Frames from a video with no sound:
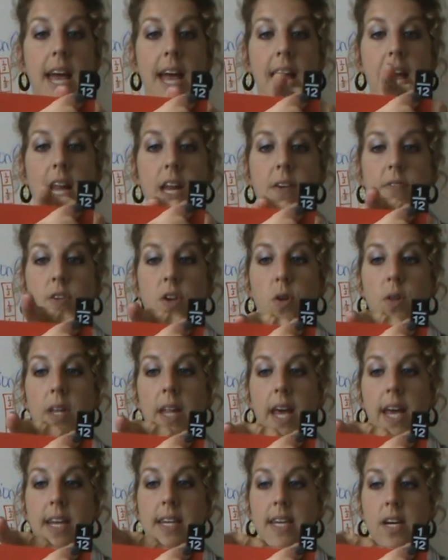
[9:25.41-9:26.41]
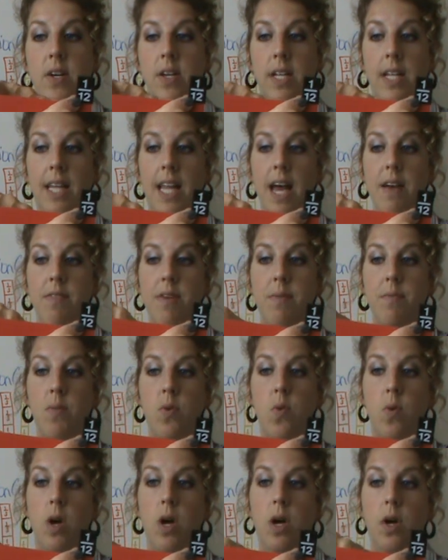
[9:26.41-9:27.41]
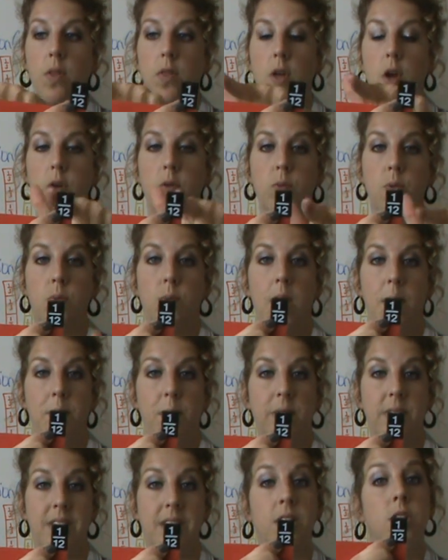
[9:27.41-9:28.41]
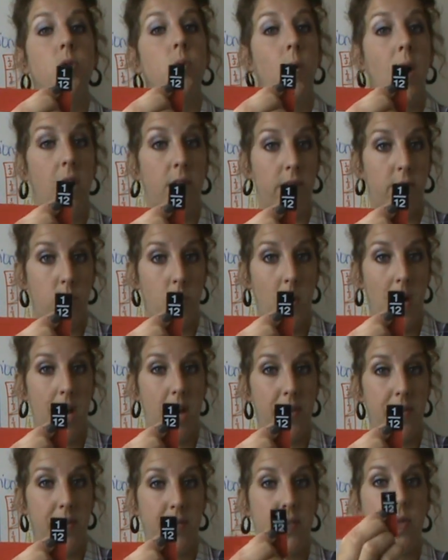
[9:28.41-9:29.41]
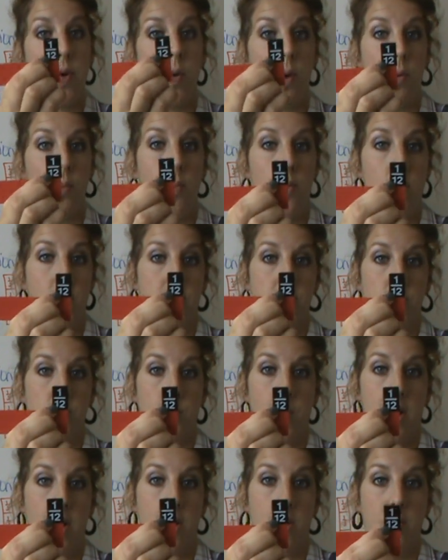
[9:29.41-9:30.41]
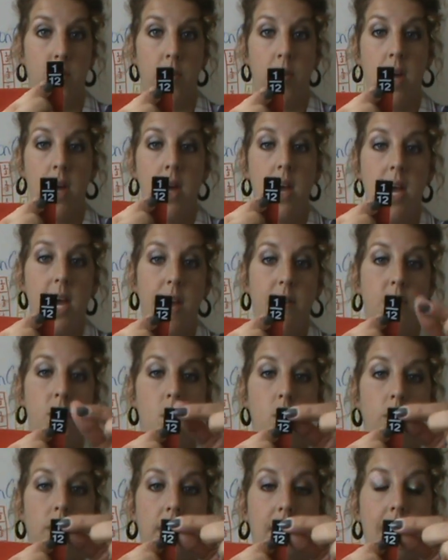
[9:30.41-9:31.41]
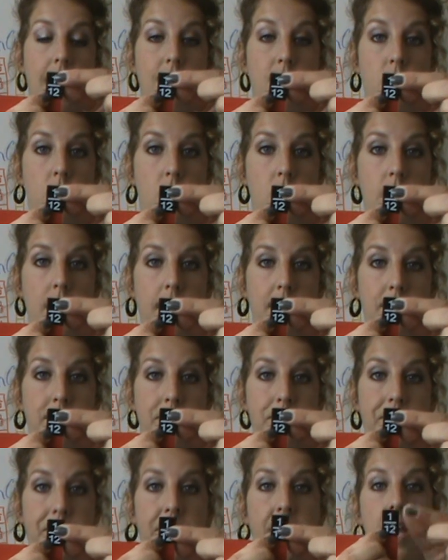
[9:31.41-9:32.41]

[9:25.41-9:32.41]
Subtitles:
and if you lay down 11 more, those would represent 12/12ths or 1/12 if you only have 1.